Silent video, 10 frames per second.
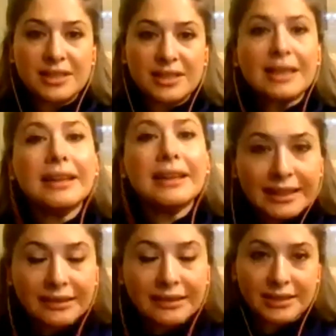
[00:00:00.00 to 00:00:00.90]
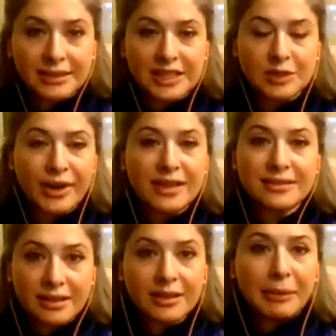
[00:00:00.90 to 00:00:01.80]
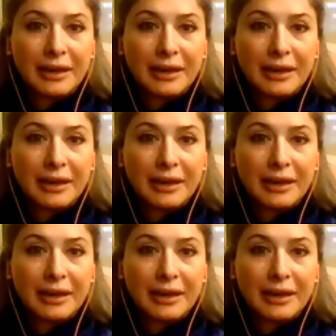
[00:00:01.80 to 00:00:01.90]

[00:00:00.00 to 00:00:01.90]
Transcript: illegal tax breaks in the past,